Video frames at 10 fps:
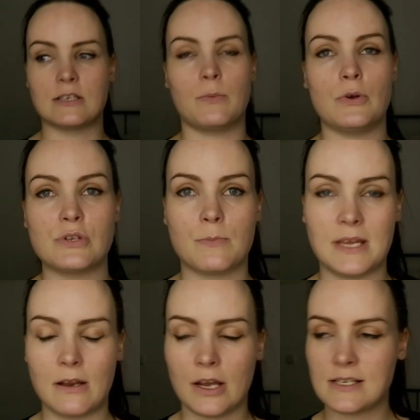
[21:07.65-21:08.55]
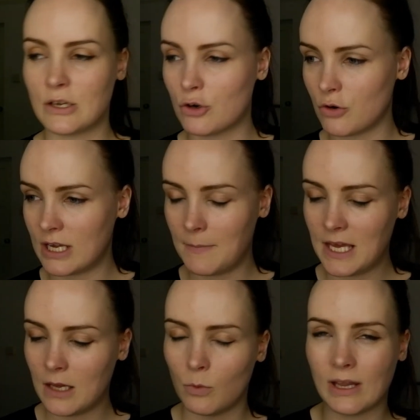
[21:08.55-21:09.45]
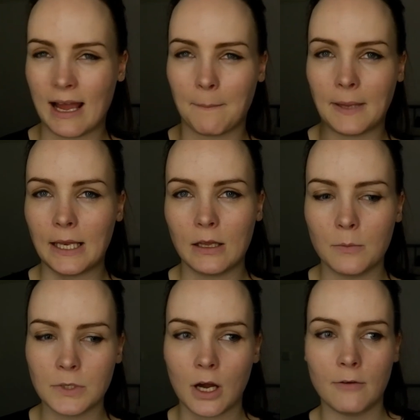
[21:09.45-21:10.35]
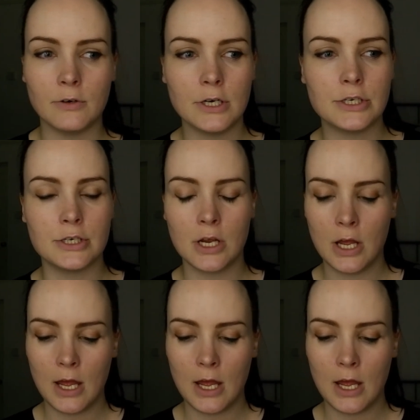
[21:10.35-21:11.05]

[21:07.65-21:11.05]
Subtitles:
It's supposed to be nice and creamy with like medium coverage,